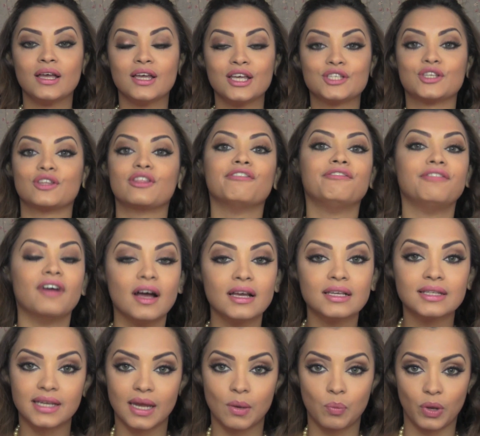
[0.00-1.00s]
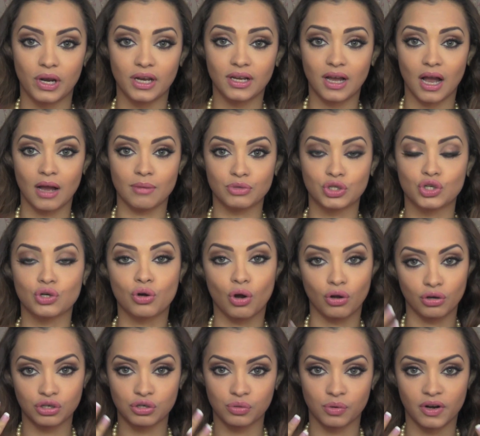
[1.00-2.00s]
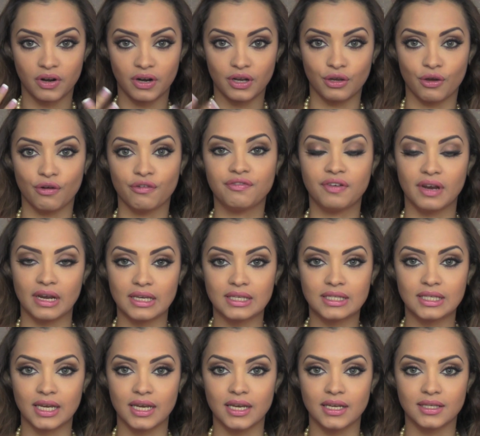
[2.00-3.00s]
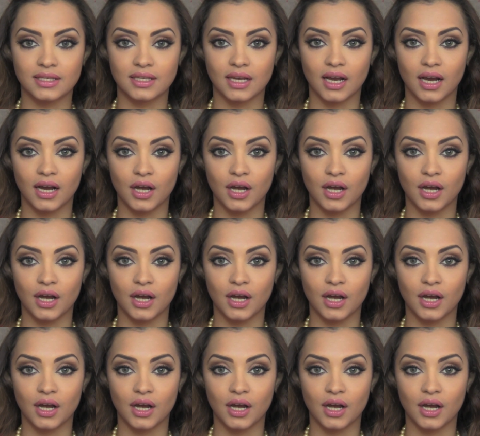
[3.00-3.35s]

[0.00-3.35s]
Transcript: So the first step when it comes to contouring your face is